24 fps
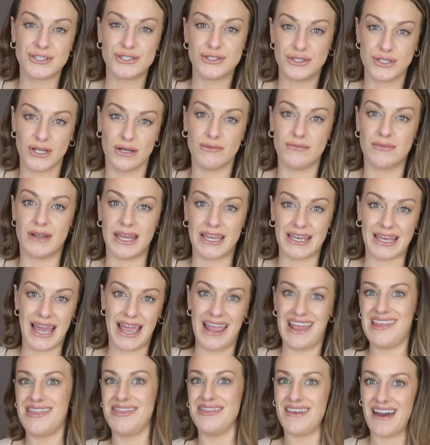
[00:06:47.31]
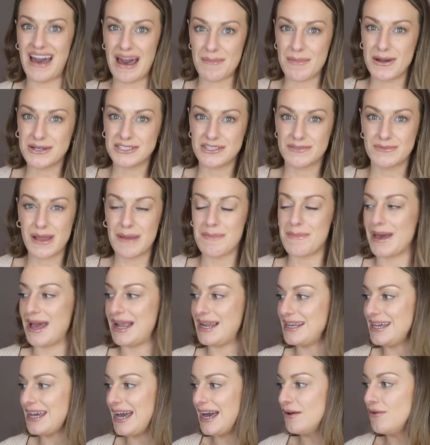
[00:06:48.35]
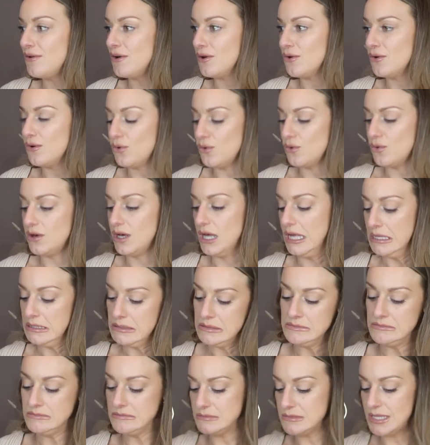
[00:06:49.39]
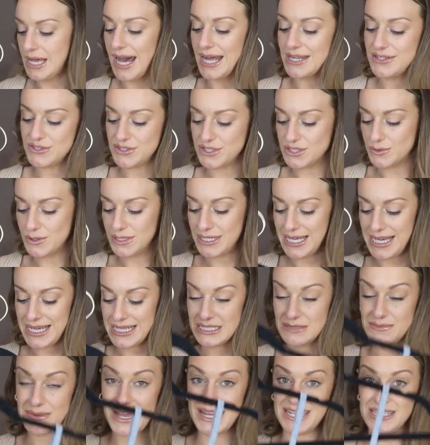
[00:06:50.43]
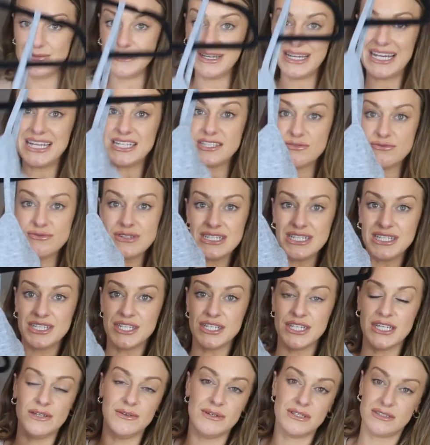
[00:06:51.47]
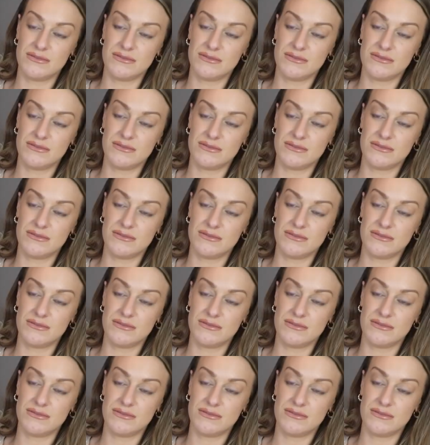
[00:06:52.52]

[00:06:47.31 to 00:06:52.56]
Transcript: I just don't like getting that much of my belly out, or I don't know what it is. But anyway, it's really cute.